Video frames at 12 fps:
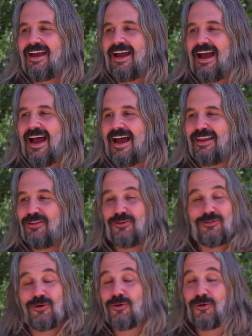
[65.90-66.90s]
And
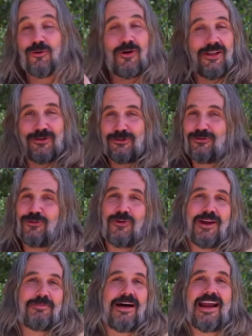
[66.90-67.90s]
there's a whole other
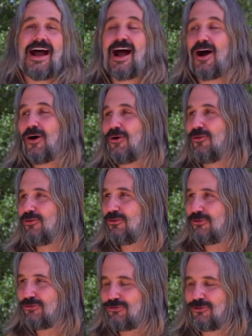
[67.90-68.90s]
story about how
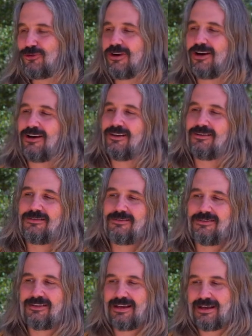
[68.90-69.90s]
Shuka
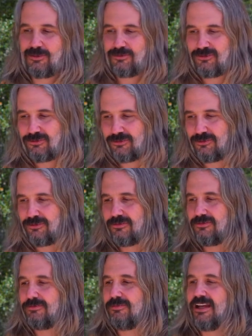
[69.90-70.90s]
came to
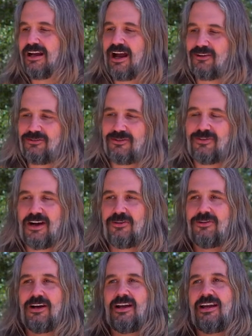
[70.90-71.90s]
meet
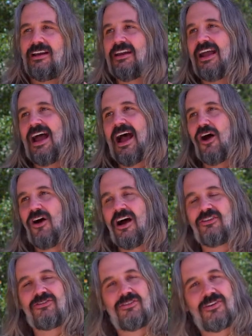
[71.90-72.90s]
Ashtavakra and how
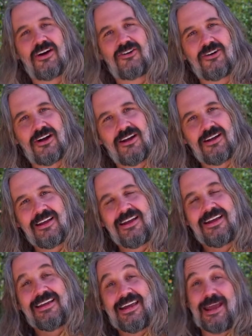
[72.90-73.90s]
Ashtavakra
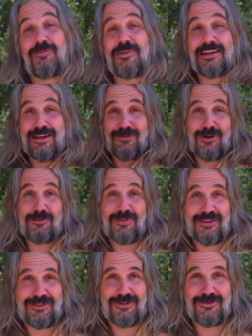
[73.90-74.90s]
came to give him
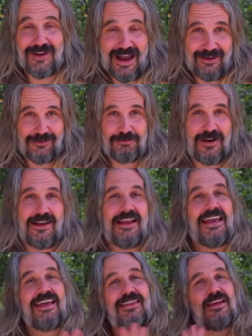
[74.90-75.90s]
this advice. But
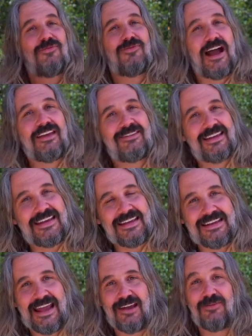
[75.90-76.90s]
the advice that he
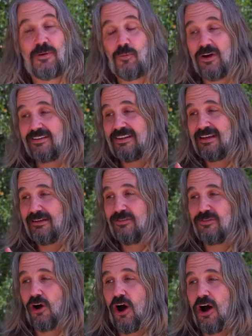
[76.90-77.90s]
gave him once he
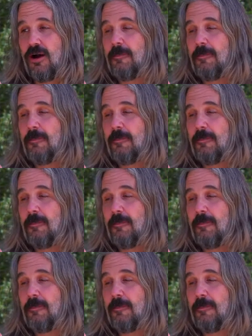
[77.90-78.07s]
saw